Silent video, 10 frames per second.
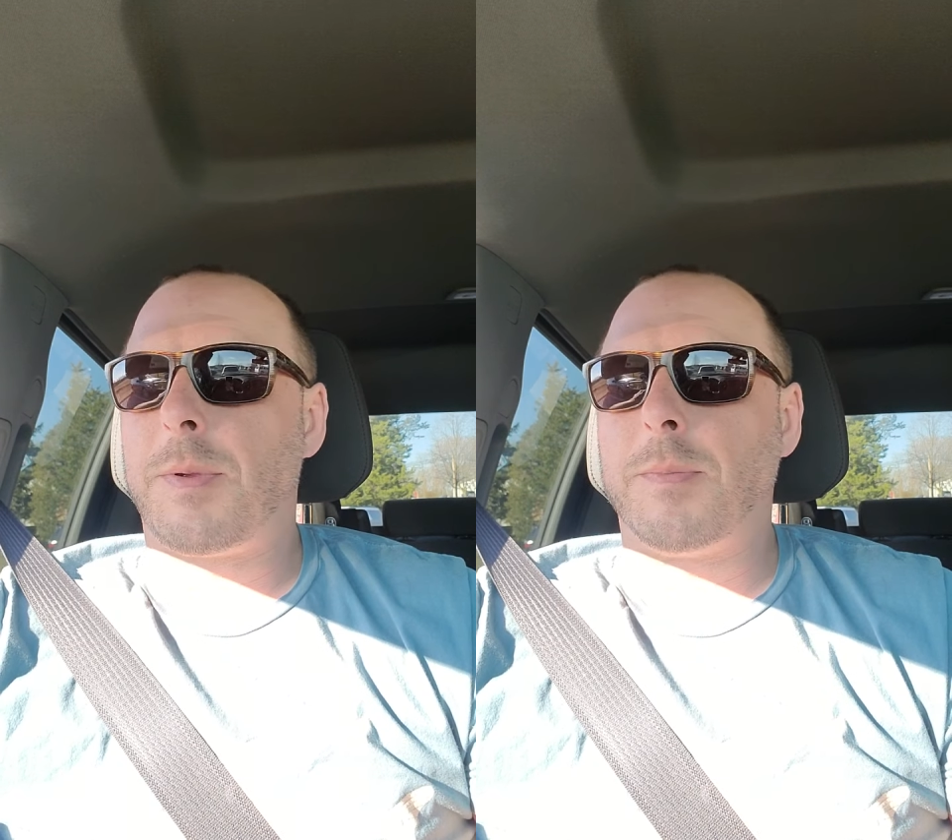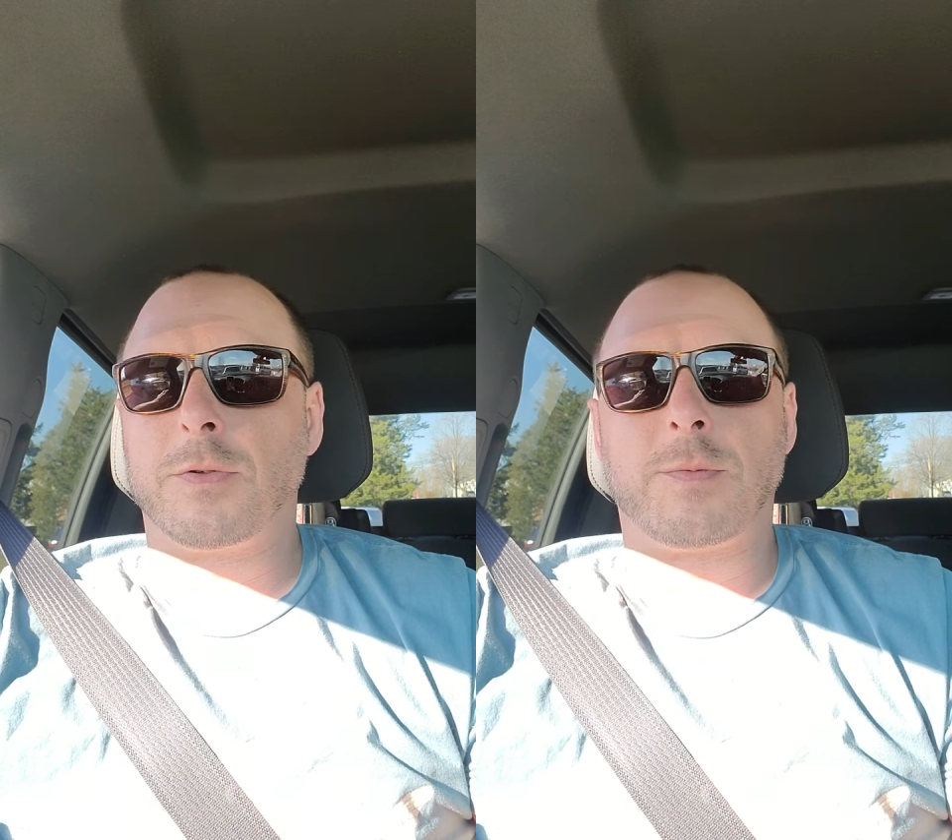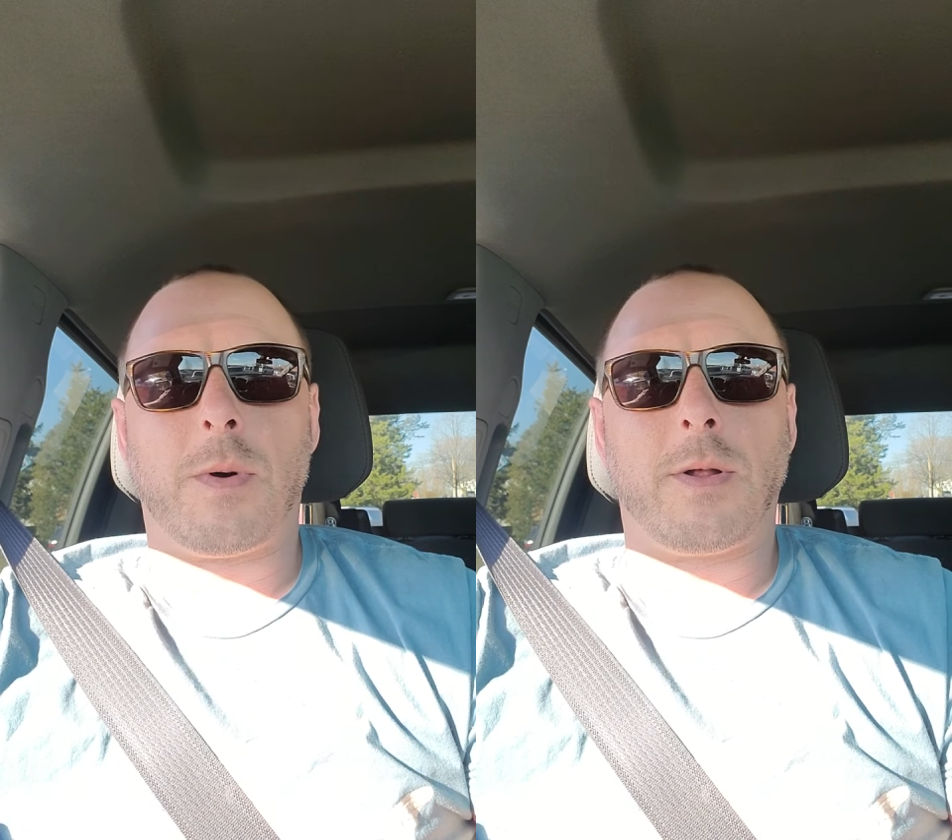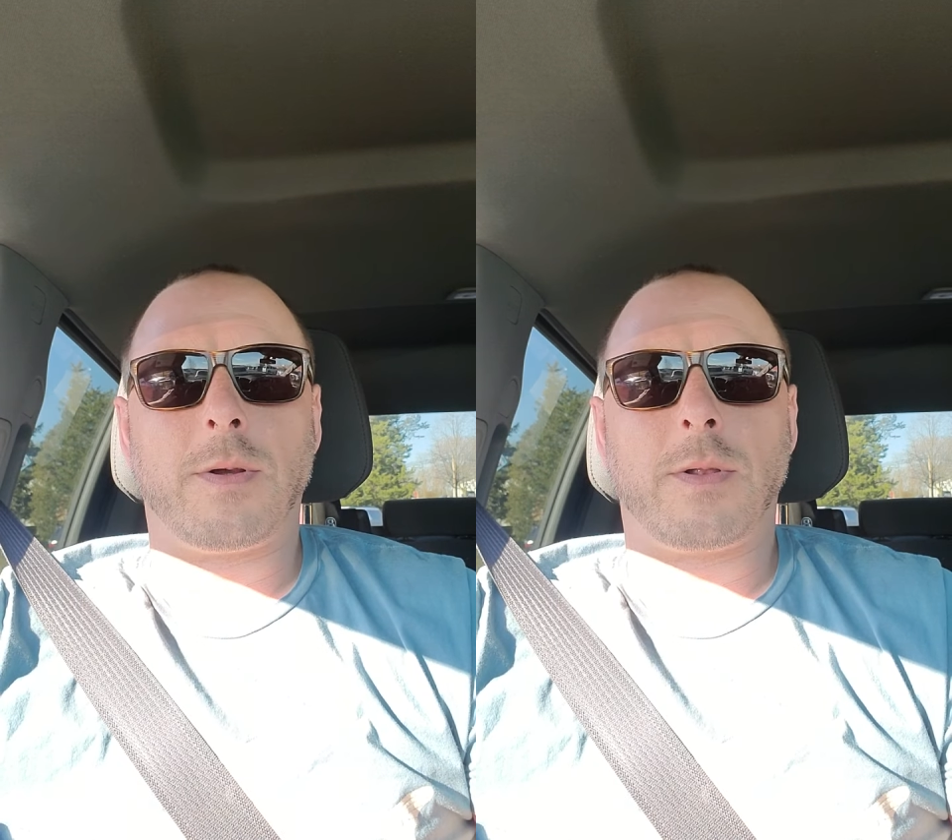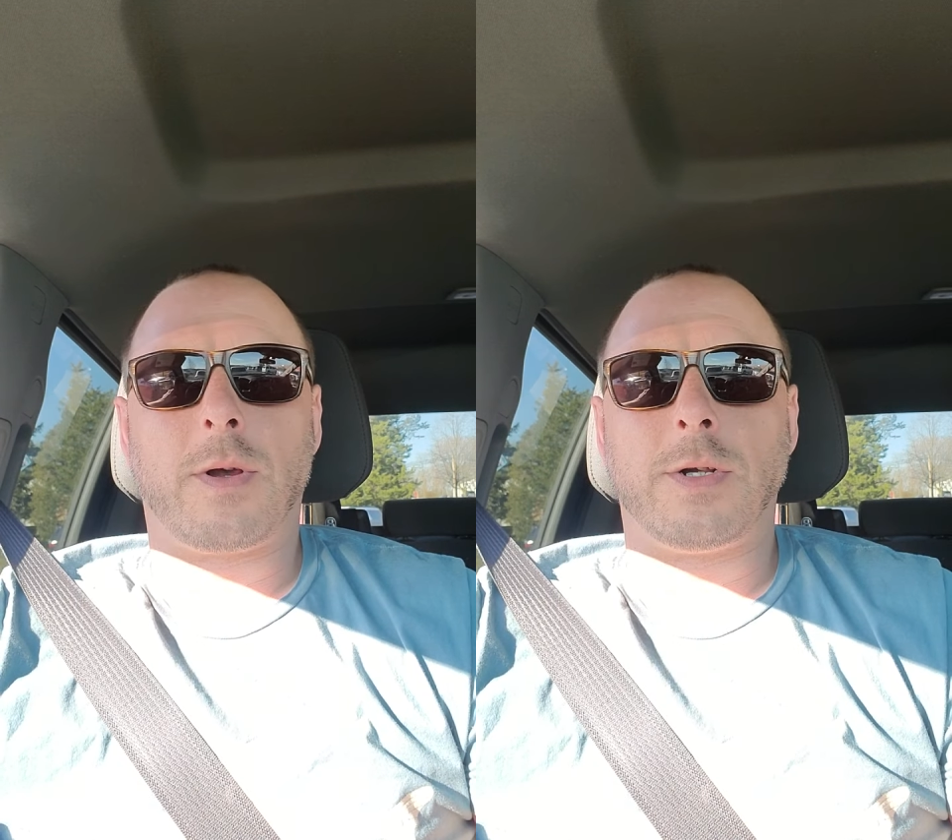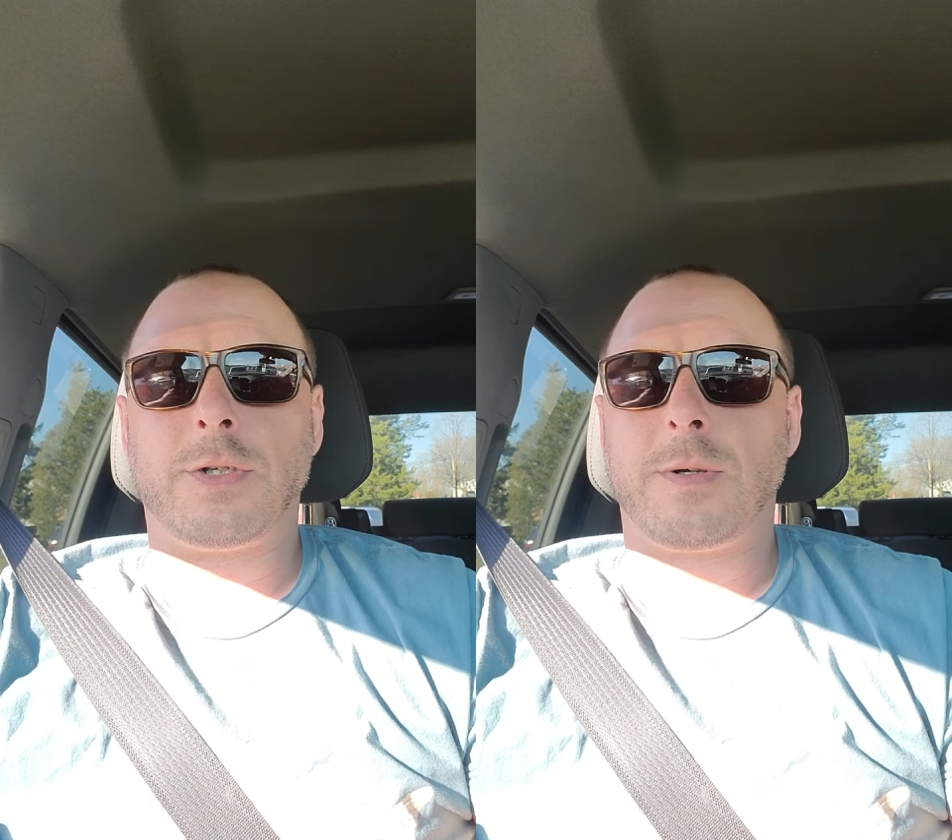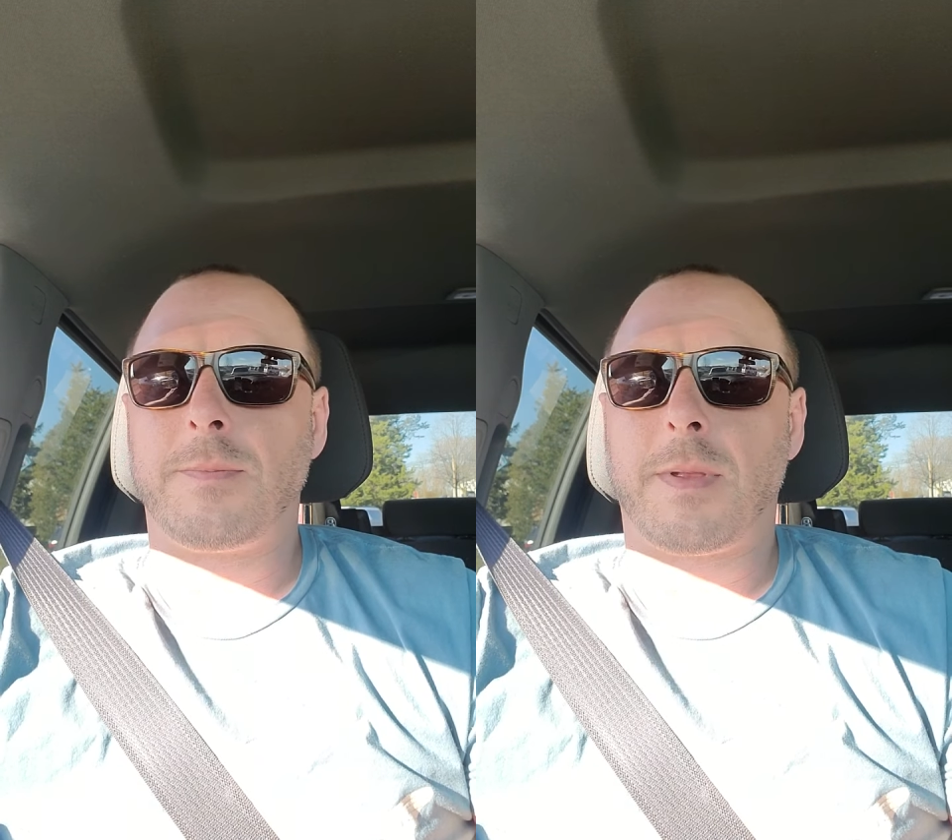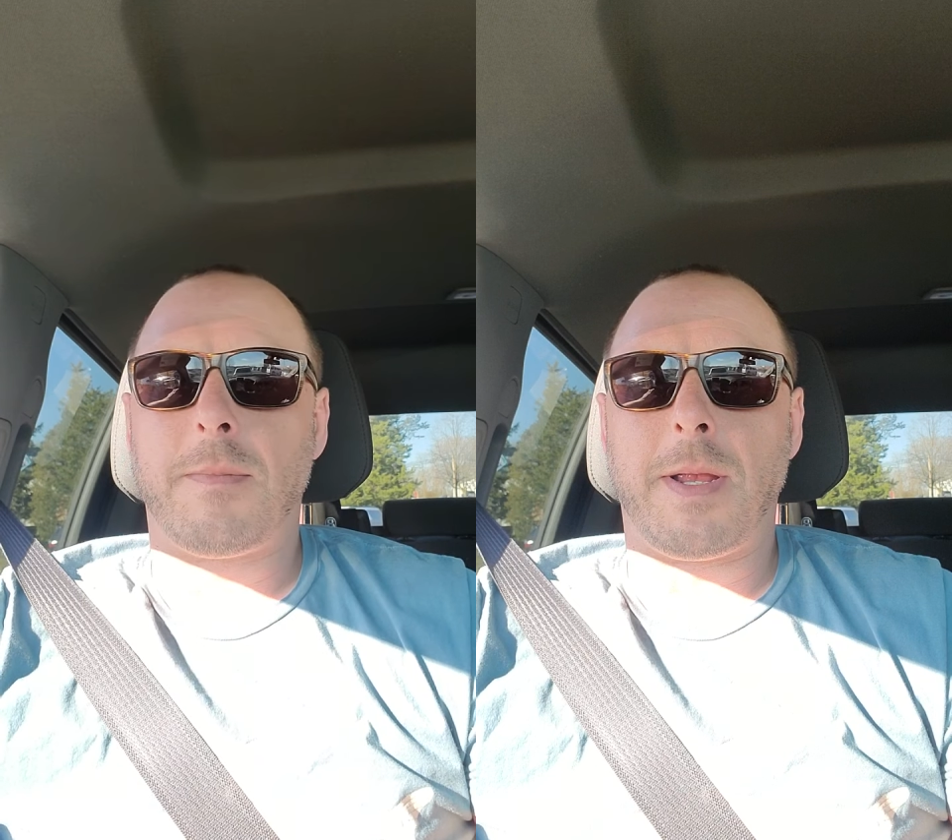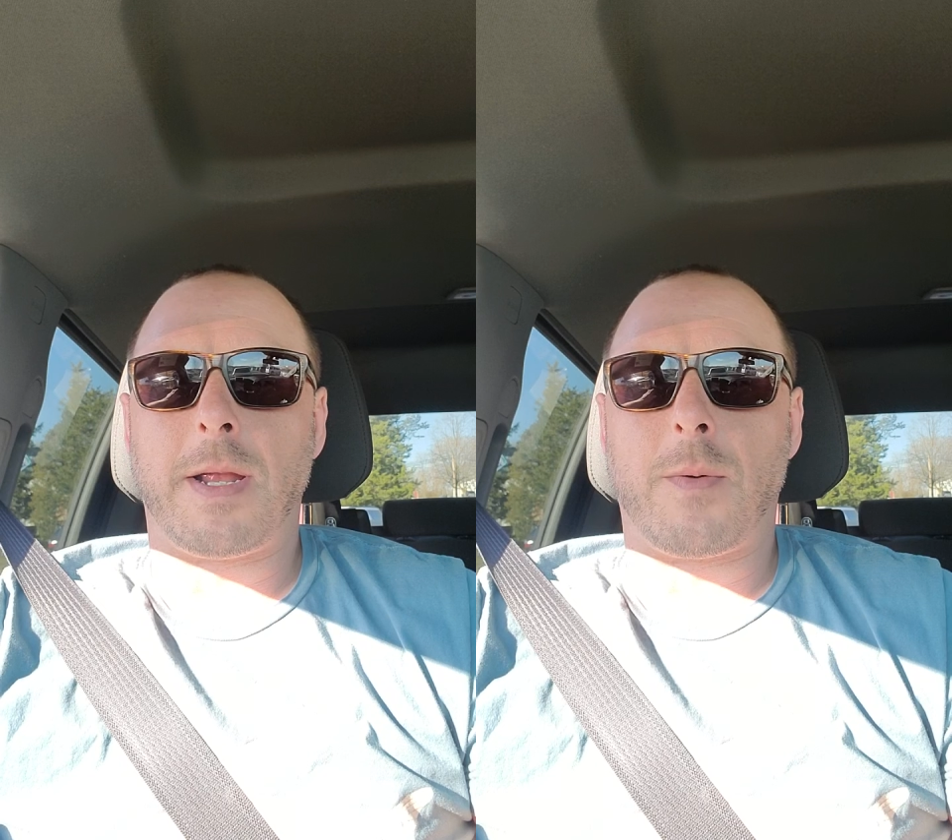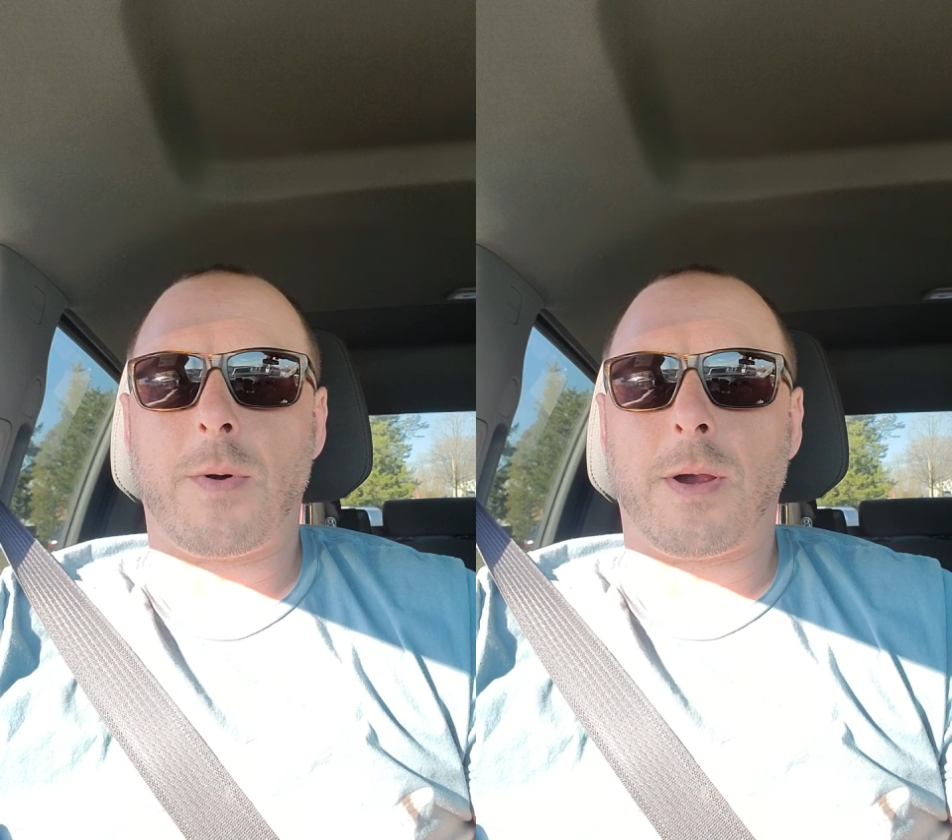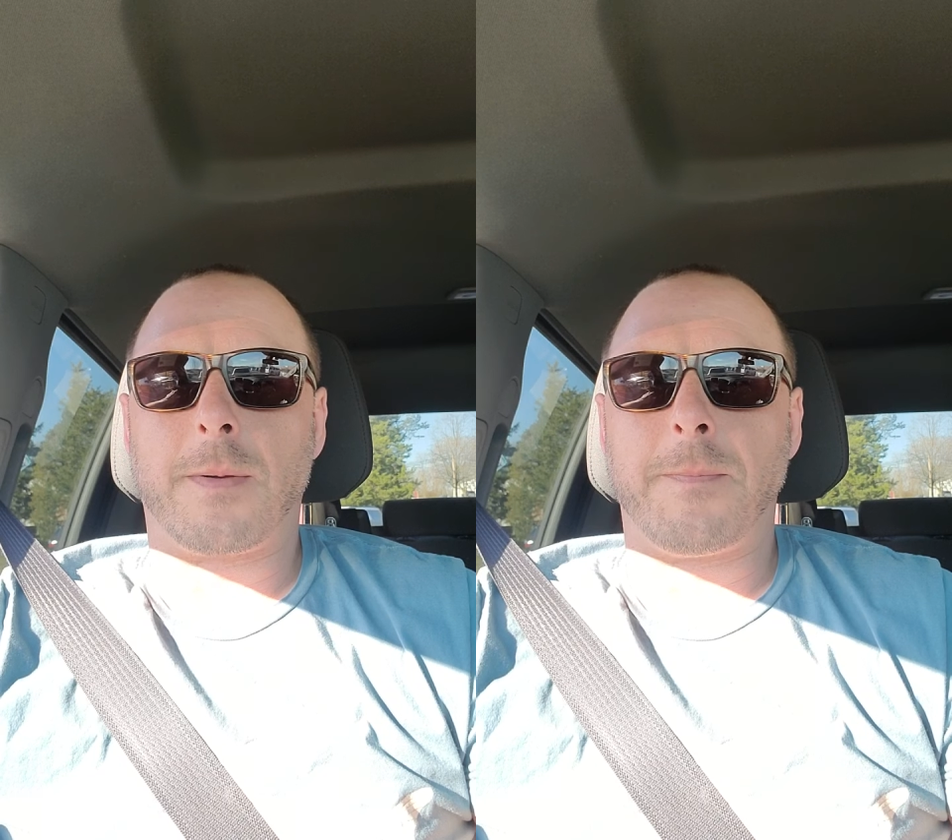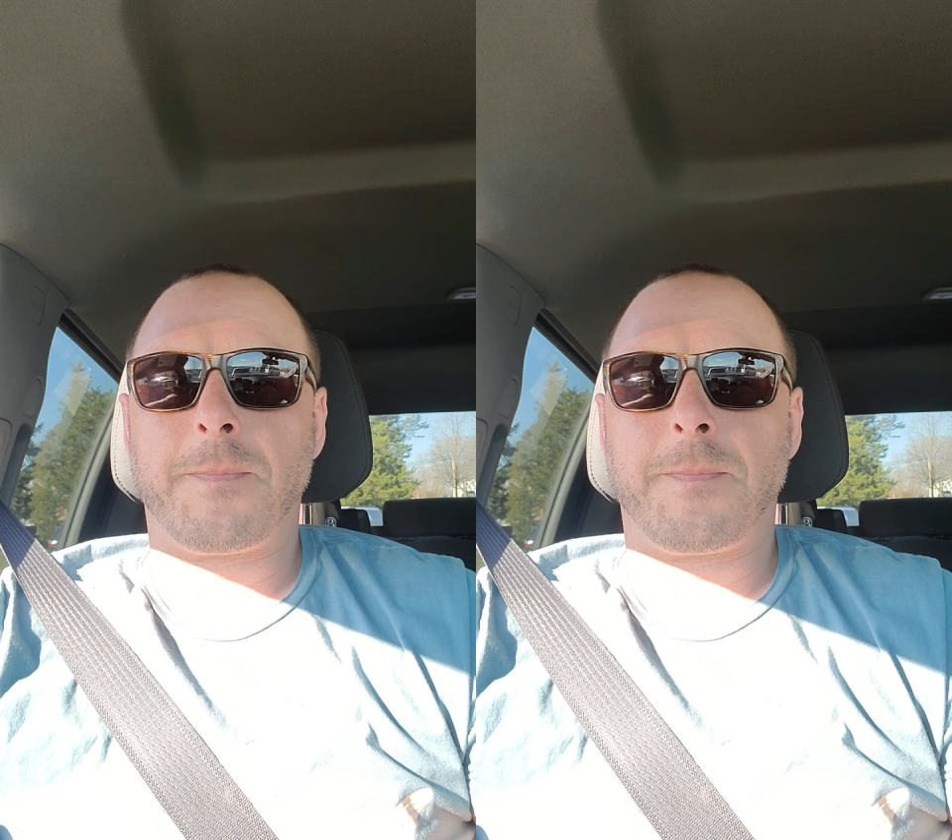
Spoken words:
people smaller, larger, it may not work.